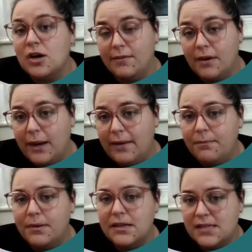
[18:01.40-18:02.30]
try and run away
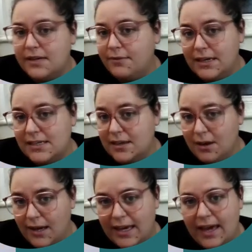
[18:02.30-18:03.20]
because he really didn't
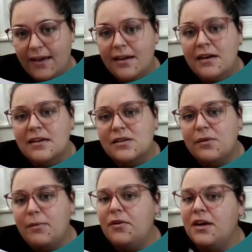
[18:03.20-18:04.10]
like it. So we
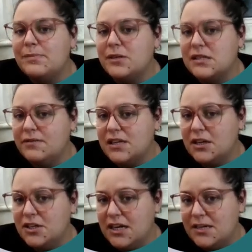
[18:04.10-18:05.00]
built a nice positive
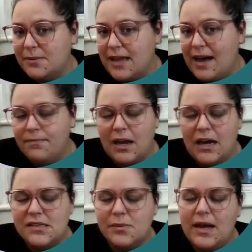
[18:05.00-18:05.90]
association with that,
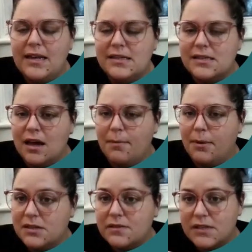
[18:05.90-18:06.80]
as well as a
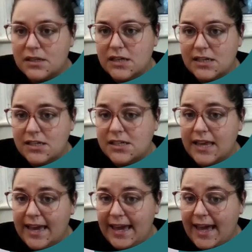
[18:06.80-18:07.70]
positive association to the
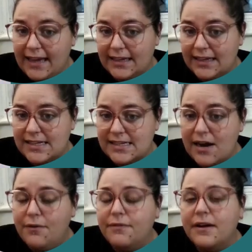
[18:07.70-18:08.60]
ear handling
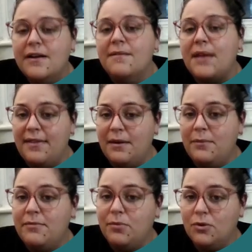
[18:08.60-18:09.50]
itself, and then
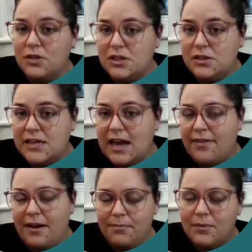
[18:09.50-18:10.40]
we've brought the two
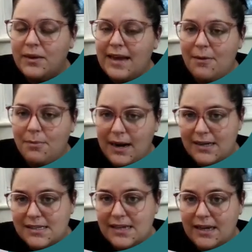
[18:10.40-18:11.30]
together. We're now
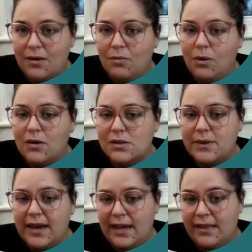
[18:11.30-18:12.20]
practicing
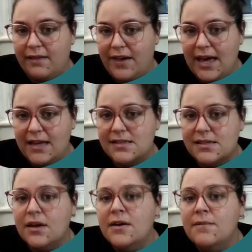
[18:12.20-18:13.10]
whilst we're in the vets.